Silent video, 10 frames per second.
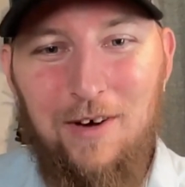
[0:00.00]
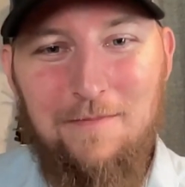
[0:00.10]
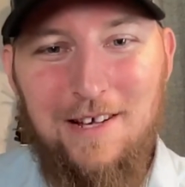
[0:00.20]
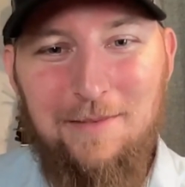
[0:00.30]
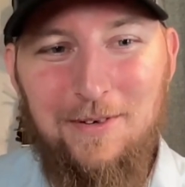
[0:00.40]

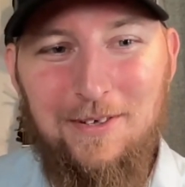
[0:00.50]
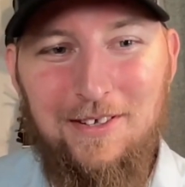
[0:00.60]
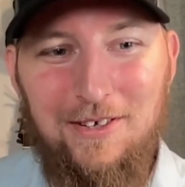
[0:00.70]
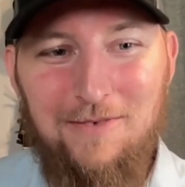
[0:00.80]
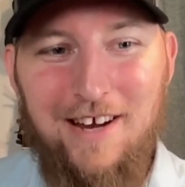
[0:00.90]
What am I supposed
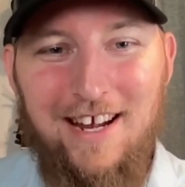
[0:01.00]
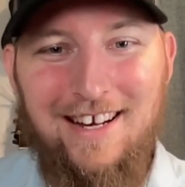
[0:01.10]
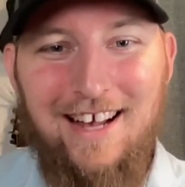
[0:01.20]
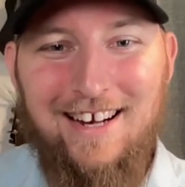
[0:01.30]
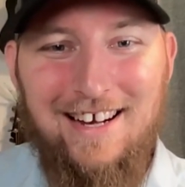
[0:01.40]
to do,
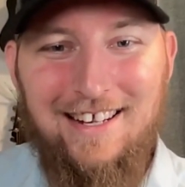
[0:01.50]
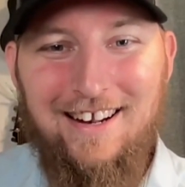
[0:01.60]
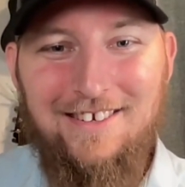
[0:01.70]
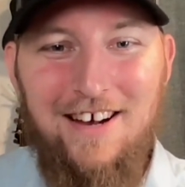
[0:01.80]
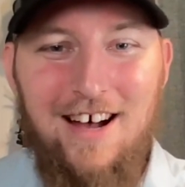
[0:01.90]
man? Like, I need
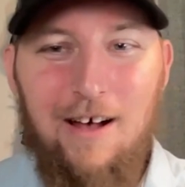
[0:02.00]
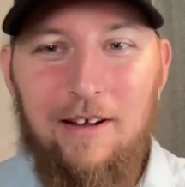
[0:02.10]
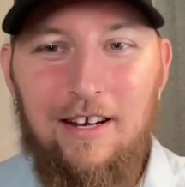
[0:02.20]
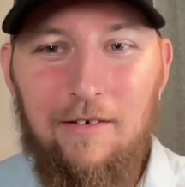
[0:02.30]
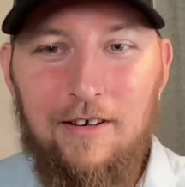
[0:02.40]
a job."
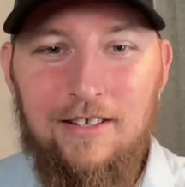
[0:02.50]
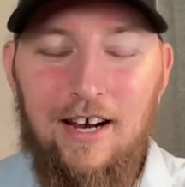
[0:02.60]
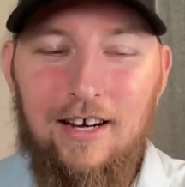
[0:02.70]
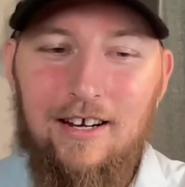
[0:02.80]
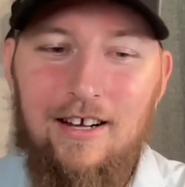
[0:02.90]
And he was
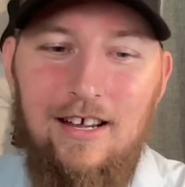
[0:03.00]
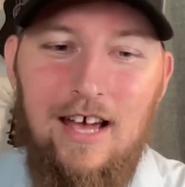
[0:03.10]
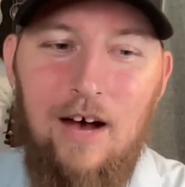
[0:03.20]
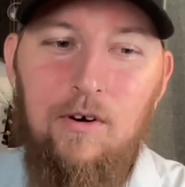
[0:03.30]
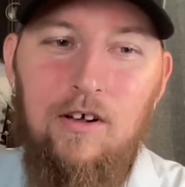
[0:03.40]
like,
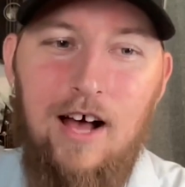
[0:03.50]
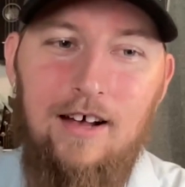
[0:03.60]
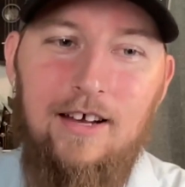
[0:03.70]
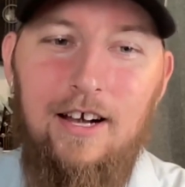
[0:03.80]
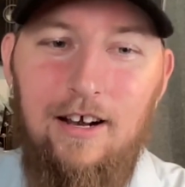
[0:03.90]
"Well,
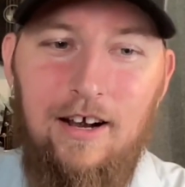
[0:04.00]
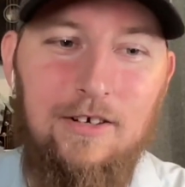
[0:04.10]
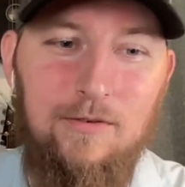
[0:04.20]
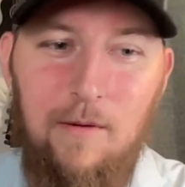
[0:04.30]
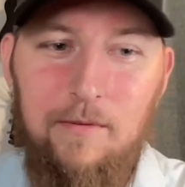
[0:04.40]

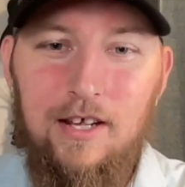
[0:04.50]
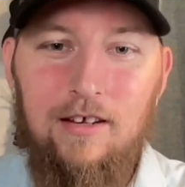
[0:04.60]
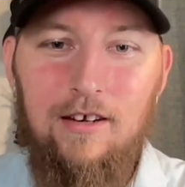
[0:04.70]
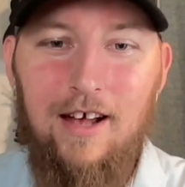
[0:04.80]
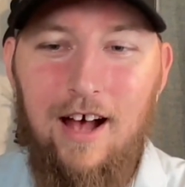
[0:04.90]
here's what I'm gonna
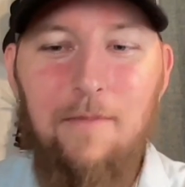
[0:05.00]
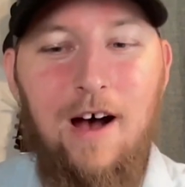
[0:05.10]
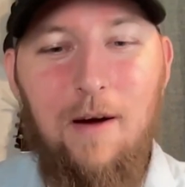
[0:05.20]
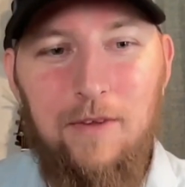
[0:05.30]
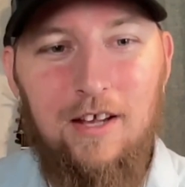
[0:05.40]
tell you.
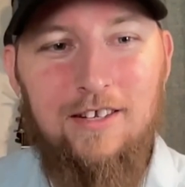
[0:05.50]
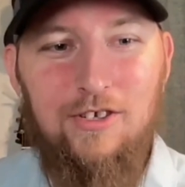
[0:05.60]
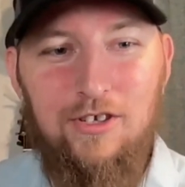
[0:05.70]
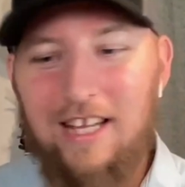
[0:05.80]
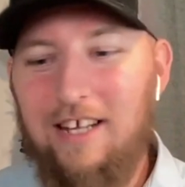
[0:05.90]
I'm gonna
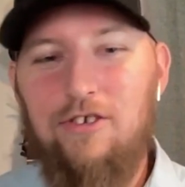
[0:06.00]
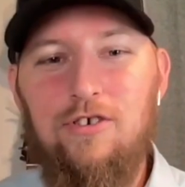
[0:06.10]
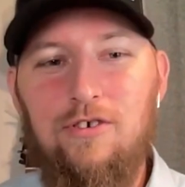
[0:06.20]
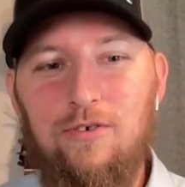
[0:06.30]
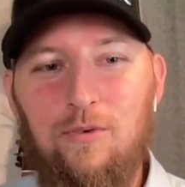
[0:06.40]
teach
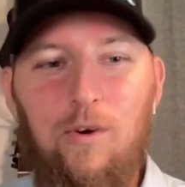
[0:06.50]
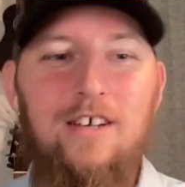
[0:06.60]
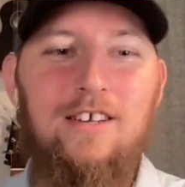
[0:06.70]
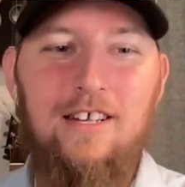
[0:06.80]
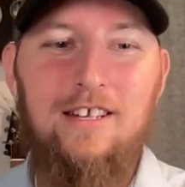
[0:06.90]
you
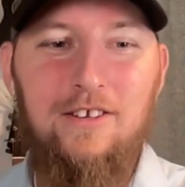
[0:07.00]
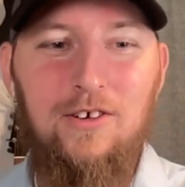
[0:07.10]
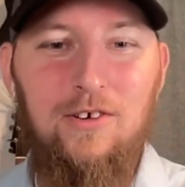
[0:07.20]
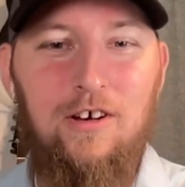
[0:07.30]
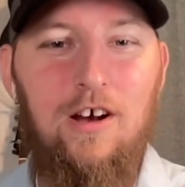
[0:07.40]
what you need to
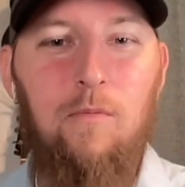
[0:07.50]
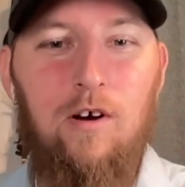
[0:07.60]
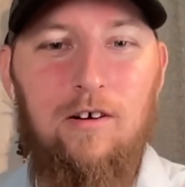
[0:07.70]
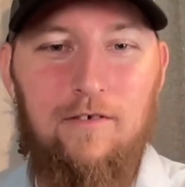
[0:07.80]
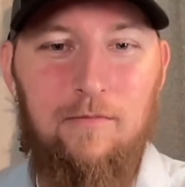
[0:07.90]
do to come
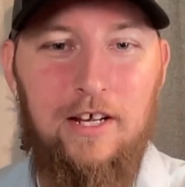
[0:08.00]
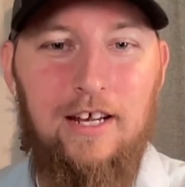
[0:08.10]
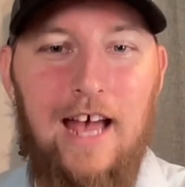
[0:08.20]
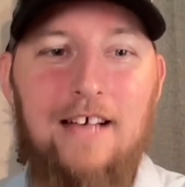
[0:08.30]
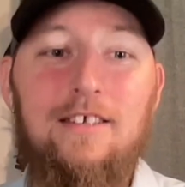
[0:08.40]
work for
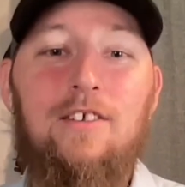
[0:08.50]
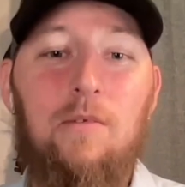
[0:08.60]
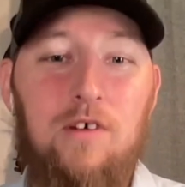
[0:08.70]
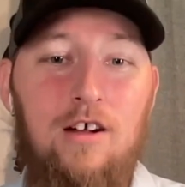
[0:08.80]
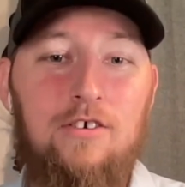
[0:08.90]
me as a
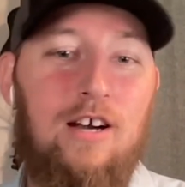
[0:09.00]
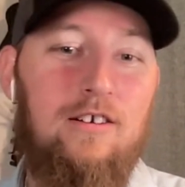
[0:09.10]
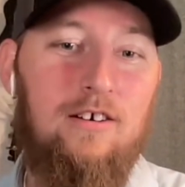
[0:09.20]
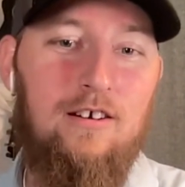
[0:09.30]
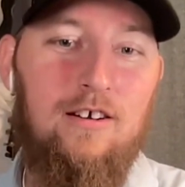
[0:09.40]

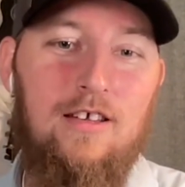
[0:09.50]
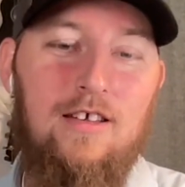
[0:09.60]
subcontractor."